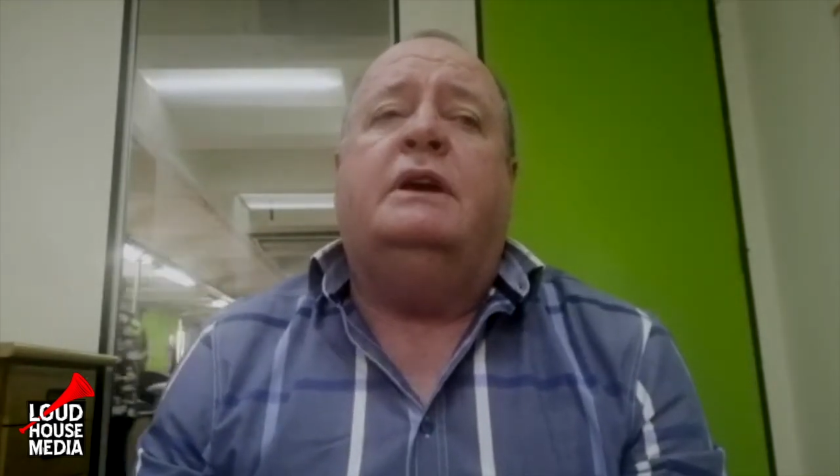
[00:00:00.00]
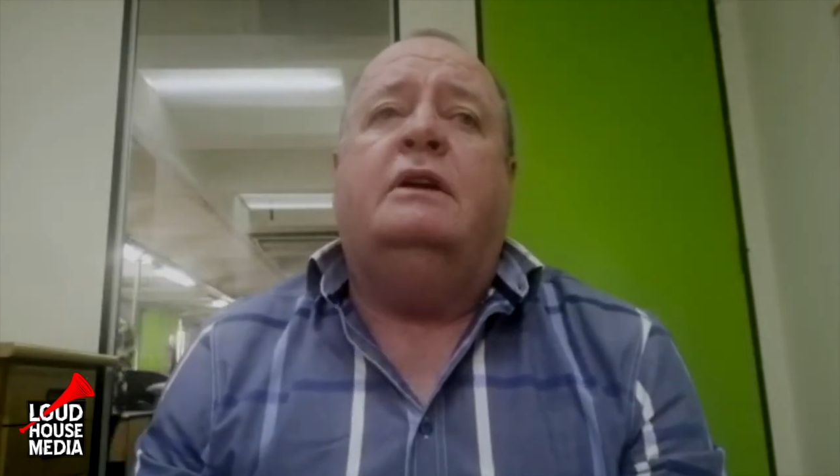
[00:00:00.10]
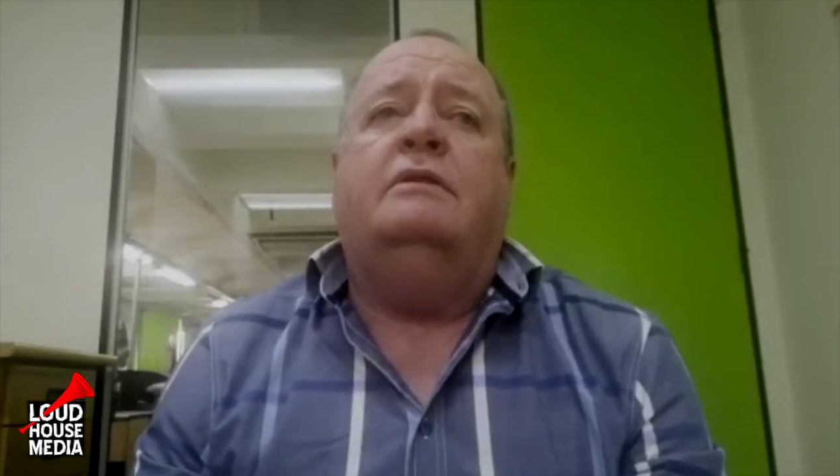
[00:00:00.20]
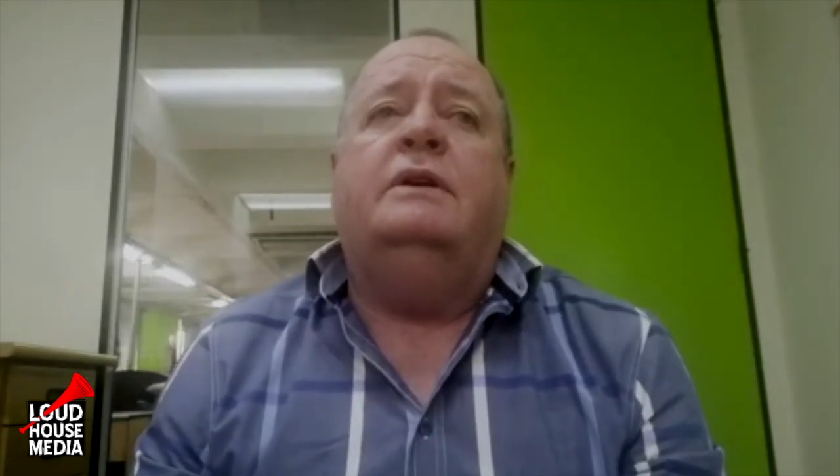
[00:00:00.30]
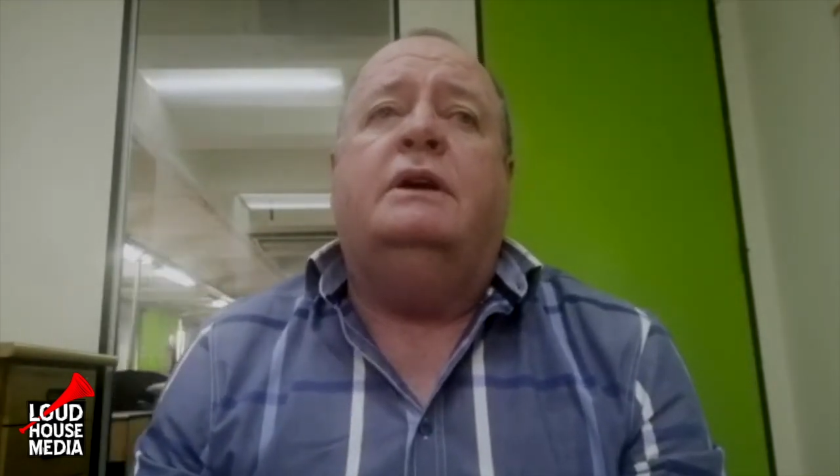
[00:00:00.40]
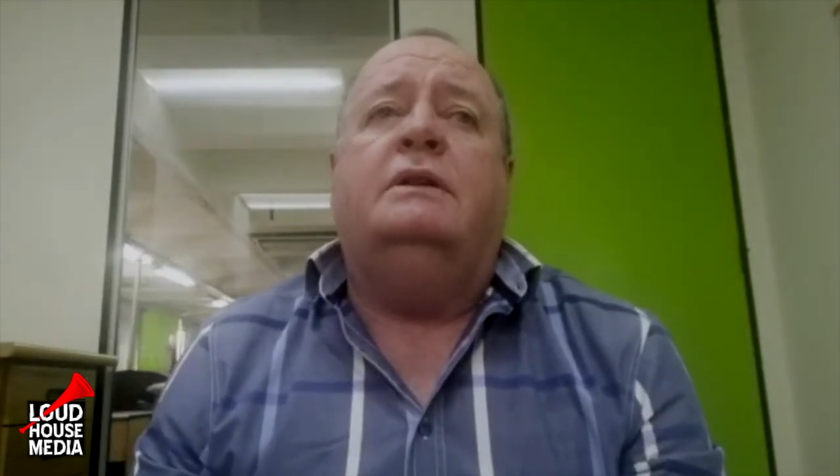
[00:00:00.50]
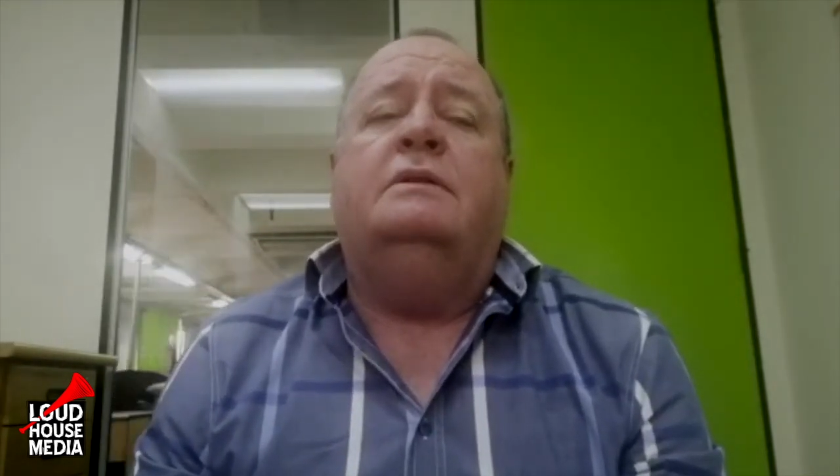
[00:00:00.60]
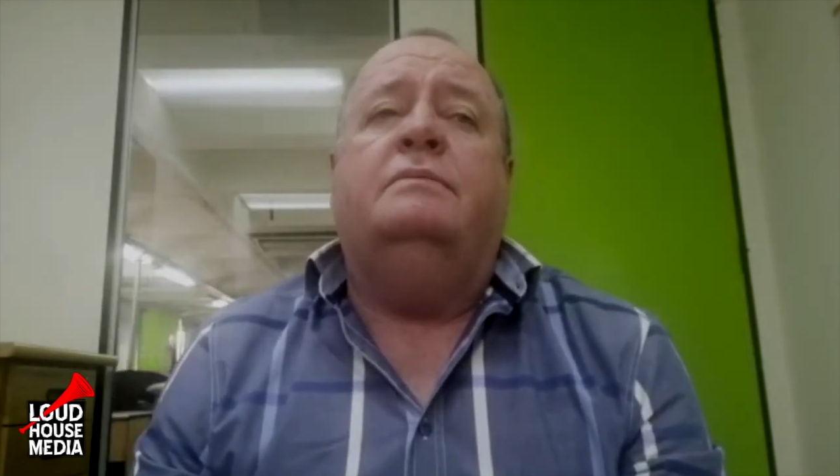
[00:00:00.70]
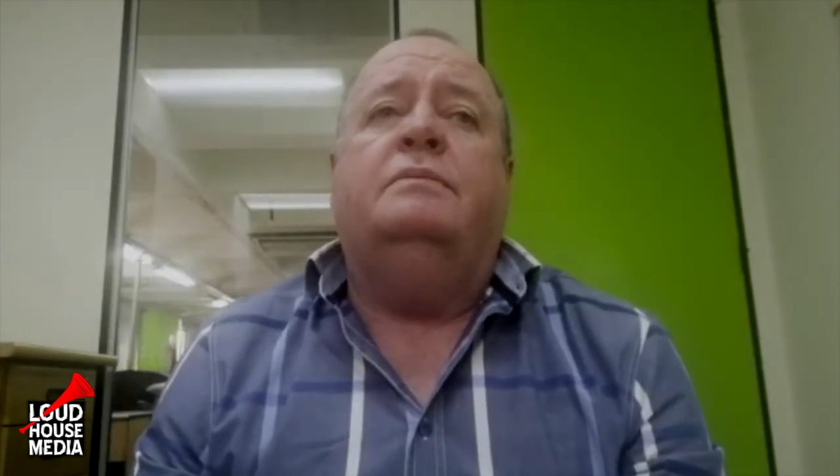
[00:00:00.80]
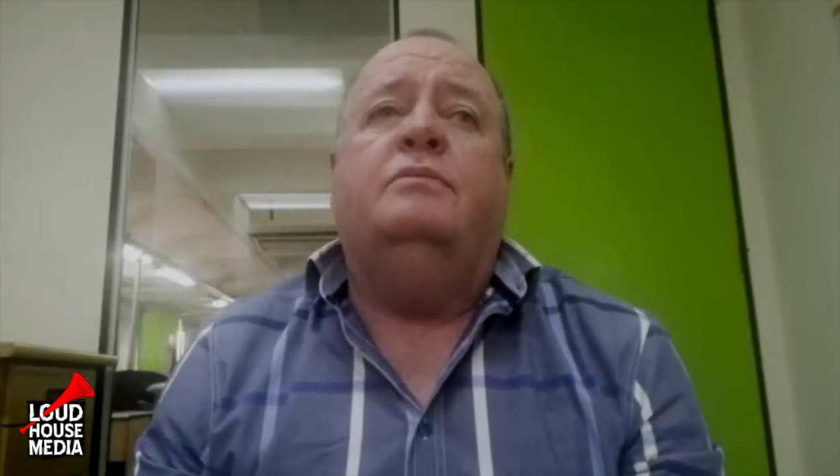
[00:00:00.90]

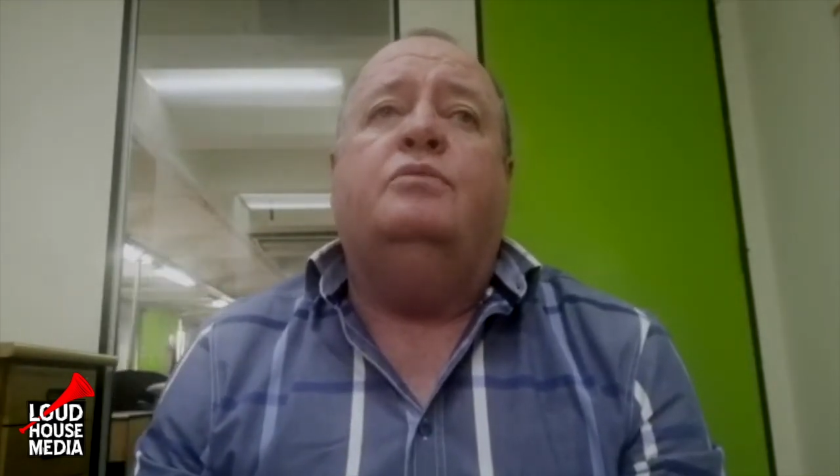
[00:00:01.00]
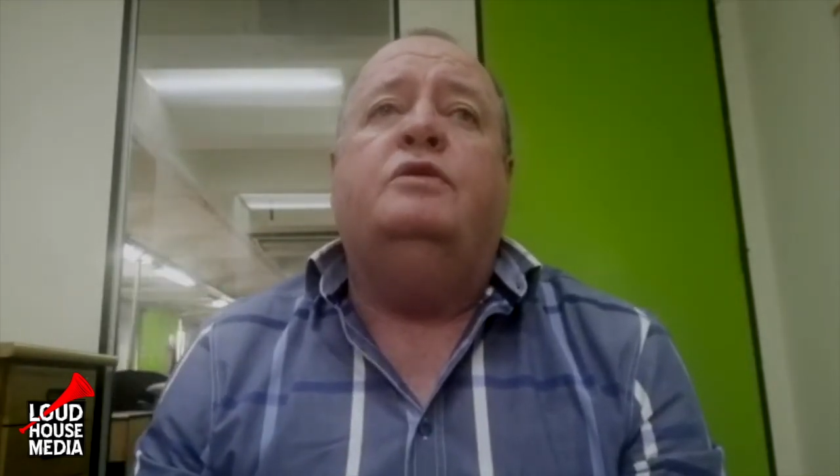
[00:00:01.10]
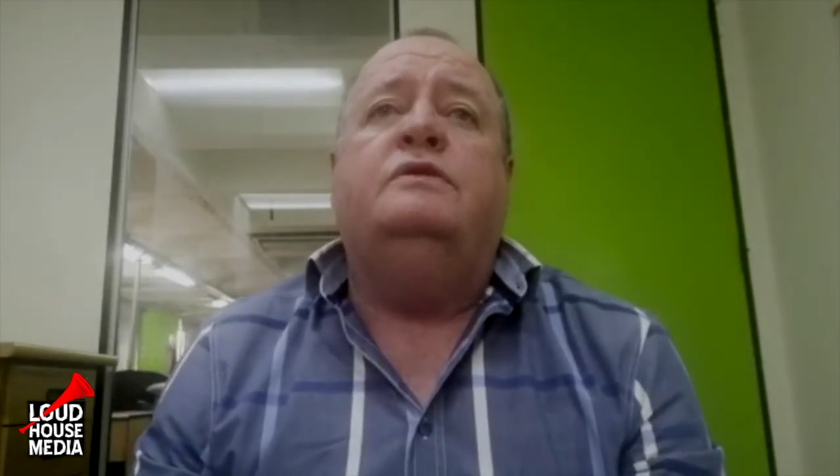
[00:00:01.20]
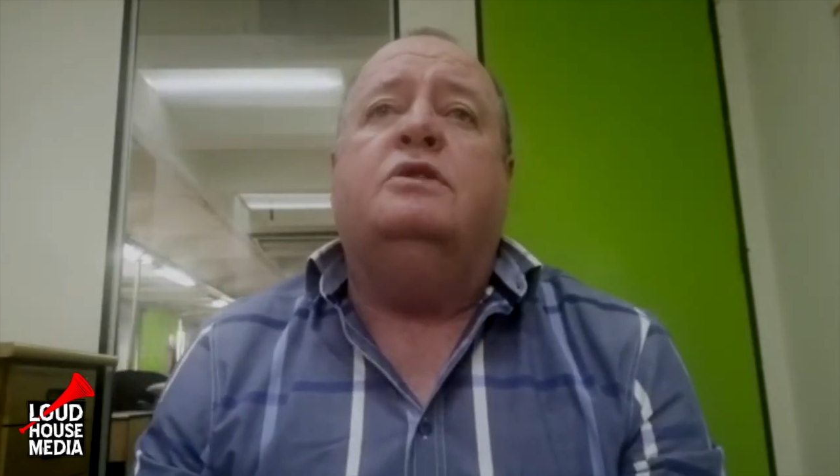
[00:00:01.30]
caravan moves